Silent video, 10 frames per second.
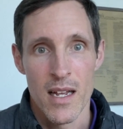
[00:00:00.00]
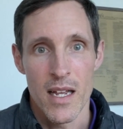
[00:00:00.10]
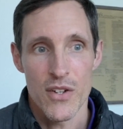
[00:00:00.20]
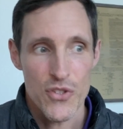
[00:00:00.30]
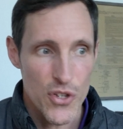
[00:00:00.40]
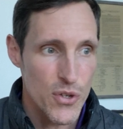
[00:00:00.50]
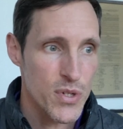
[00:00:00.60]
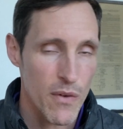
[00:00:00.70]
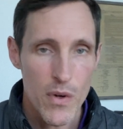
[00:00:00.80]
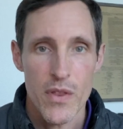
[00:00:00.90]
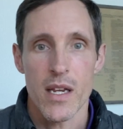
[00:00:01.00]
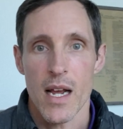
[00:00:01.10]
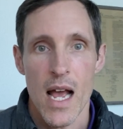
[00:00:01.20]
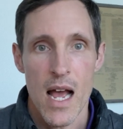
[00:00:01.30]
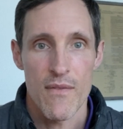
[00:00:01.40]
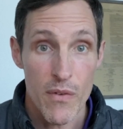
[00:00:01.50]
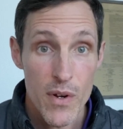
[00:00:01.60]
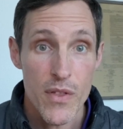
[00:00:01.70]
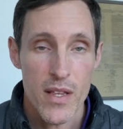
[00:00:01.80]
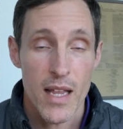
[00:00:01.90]
is to use everything I have,
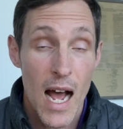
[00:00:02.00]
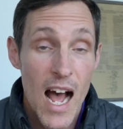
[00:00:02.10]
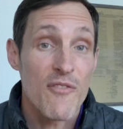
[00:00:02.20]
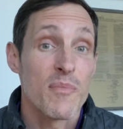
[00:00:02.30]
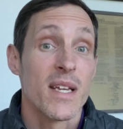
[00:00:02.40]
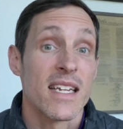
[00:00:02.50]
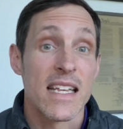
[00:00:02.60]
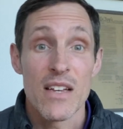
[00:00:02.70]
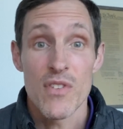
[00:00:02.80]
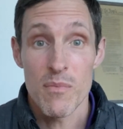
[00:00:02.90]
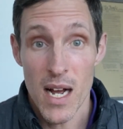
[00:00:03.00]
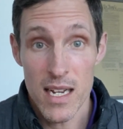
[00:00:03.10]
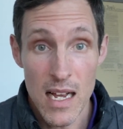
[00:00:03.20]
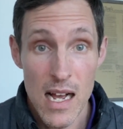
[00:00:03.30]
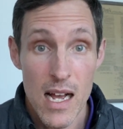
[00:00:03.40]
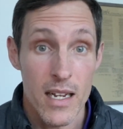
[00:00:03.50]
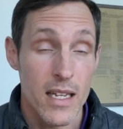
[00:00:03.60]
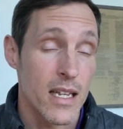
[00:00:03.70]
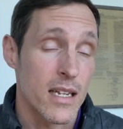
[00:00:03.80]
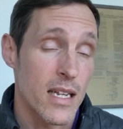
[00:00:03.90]
everything that I've been given by
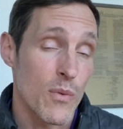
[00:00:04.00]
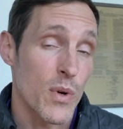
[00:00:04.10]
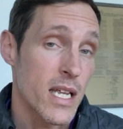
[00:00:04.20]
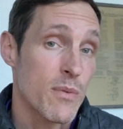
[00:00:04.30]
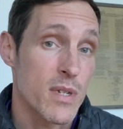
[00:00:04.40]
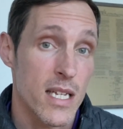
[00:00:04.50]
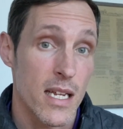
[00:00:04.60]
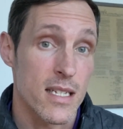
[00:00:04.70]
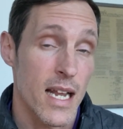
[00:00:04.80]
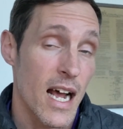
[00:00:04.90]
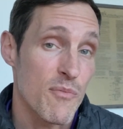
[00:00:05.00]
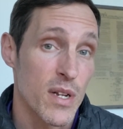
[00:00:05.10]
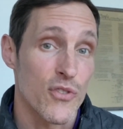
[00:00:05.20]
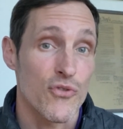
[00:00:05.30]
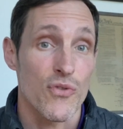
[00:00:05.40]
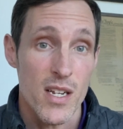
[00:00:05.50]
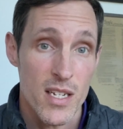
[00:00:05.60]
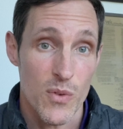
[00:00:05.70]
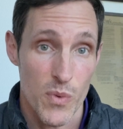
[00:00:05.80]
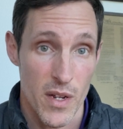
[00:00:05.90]
God. And what he would say is that I've been
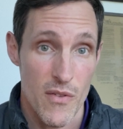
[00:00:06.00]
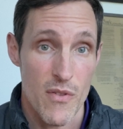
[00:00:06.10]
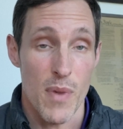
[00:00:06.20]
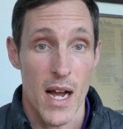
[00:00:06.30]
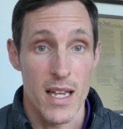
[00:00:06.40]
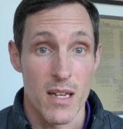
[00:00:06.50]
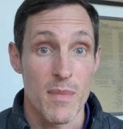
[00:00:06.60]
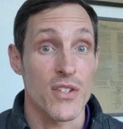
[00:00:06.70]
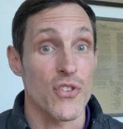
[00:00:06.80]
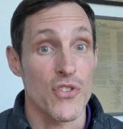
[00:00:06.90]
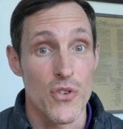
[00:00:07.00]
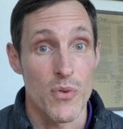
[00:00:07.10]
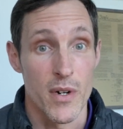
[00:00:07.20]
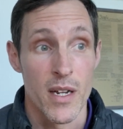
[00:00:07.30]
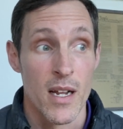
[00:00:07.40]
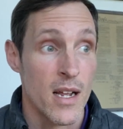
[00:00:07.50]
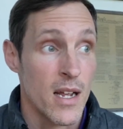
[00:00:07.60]
entrusted with by him as a steward.